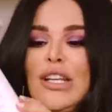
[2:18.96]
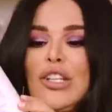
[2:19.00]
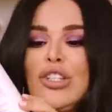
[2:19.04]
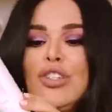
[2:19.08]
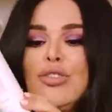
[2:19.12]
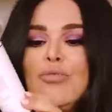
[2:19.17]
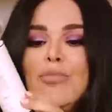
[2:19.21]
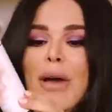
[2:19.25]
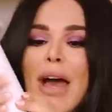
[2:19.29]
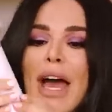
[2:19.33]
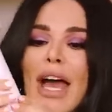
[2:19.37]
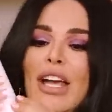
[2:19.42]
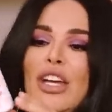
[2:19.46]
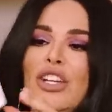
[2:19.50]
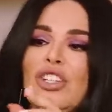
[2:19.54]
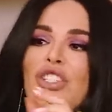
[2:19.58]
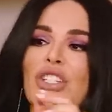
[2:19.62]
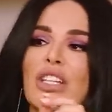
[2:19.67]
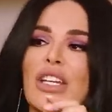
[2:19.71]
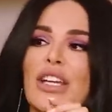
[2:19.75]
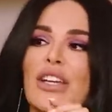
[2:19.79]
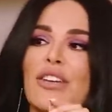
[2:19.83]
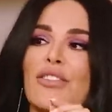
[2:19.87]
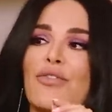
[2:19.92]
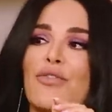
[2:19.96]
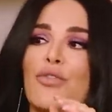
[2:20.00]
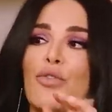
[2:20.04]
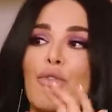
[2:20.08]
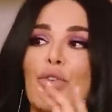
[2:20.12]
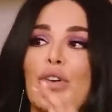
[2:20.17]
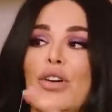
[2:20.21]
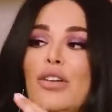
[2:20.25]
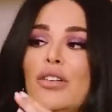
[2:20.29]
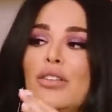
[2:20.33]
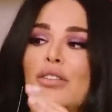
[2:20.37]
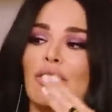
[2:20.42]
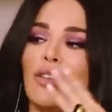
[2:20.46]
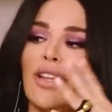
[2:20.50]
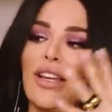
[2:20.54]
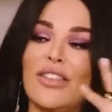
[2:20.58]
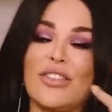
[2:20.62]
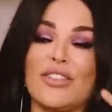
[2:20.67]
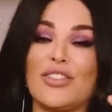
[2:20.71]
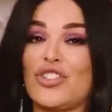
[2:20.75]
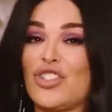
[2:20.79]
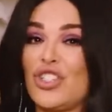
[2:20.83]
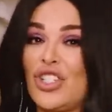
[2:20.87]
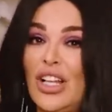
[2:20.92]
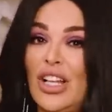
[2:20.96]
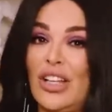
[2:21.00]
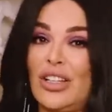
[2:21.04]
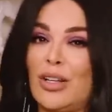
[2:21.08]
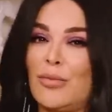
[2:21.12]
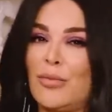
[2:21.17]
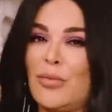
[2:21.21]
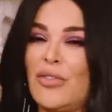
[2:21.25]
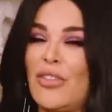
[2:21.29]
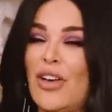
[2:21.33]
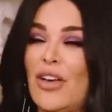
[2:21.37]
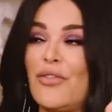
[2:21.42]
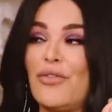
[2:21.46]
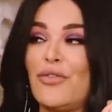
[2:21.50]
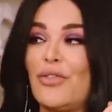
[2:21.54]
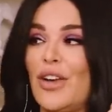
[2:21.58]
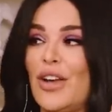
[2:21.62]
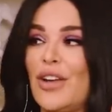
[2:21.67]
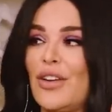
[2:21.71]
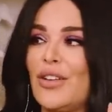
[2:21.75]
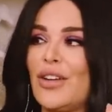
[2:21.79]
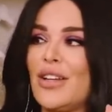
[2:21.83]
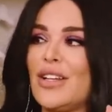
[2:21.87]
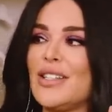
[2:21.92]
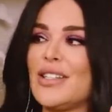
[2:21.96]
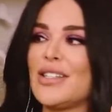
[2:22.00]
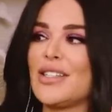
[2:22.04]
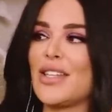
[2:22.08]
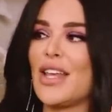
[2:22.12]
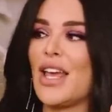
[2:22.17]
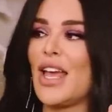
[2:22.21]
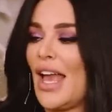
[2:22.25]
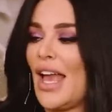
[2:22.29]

like new packaging for like their Chanel number 5 fragrance.